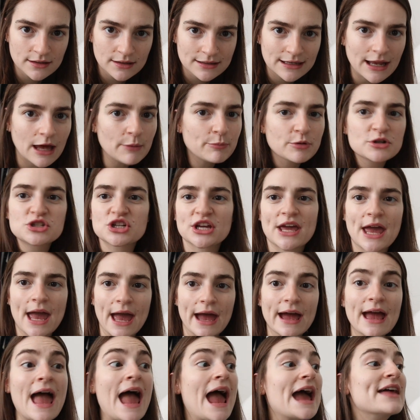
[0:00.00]
Now Bridget
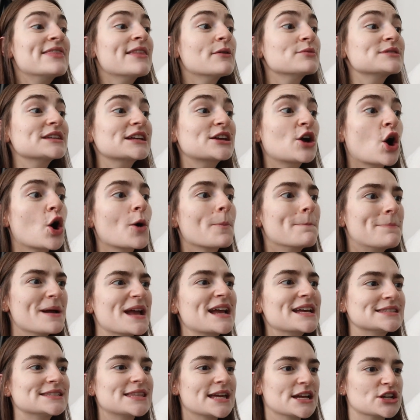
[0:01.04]
can't. And that was like her
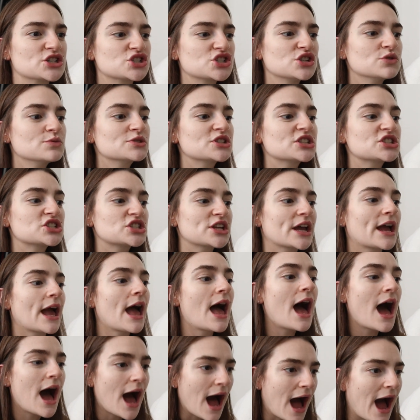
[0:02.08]
biggest thing. She was just like,
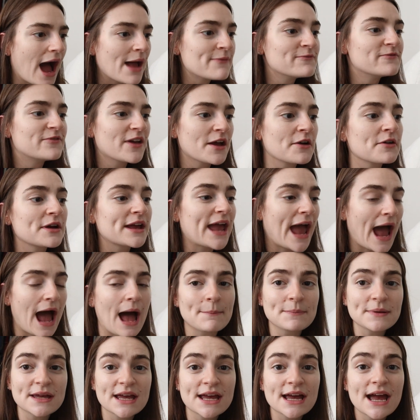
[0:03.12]
I'm very
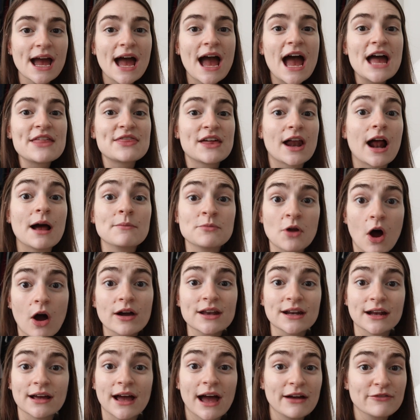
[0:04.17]
happy that I'm not
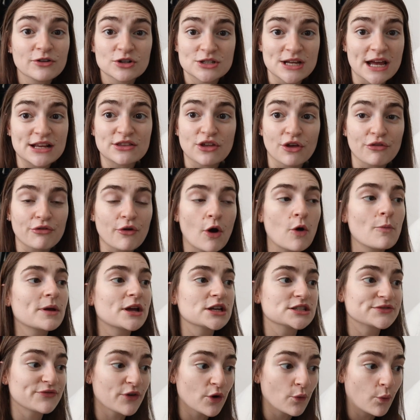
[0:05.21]
gonna ever take the throne
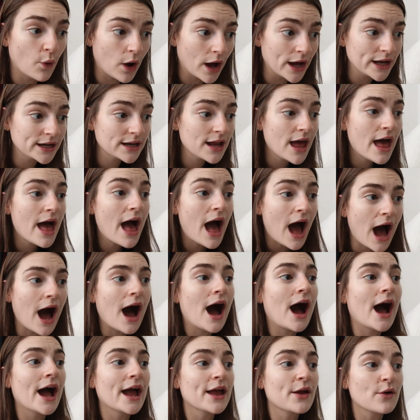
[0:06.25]
because, for one,
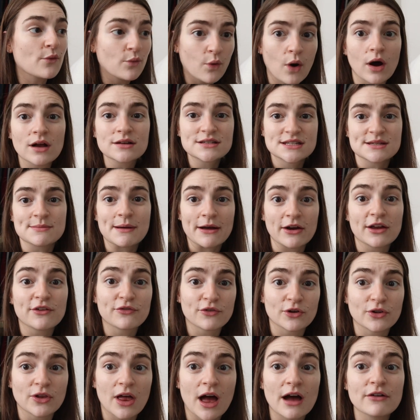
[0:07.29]
I want to marry
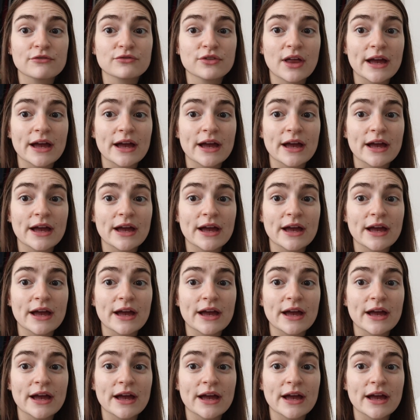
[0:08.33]
for love.